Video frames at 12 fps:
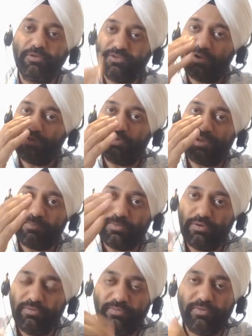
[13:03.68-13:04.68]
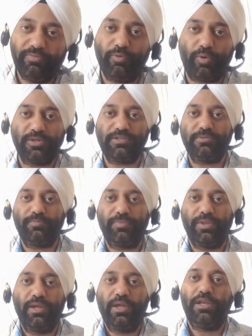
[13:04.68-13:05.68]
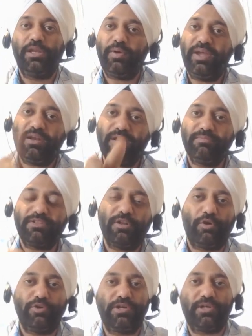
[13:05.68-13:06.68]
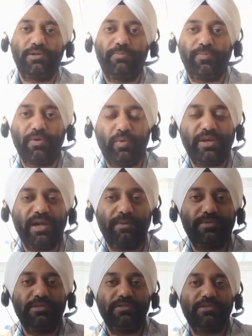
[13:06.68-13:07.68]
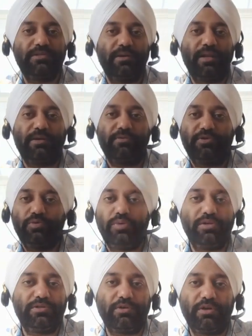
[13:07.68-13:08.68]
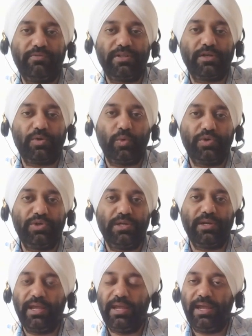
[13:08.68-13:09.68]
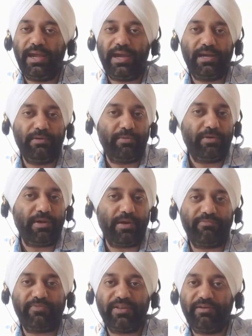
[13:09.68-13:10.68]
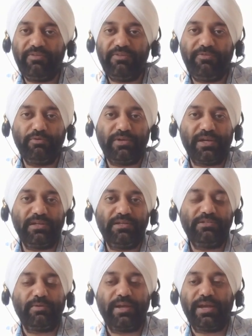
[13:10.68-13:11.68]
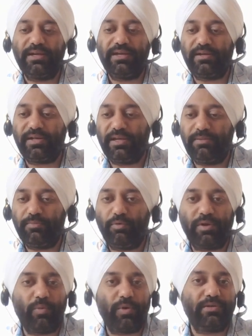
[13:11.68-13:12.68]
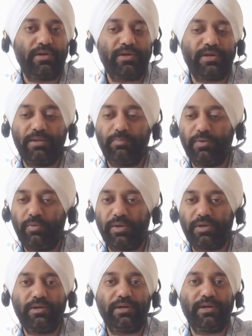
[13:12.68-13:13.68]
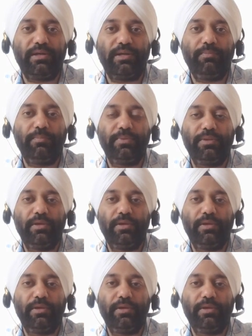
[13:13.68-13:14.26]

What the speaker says: Because now you are able to focus. Now here comes the logic. What happens is that student is solving the question and after every few seconds, he's looking at the time. Okay, what is the time? What is the time?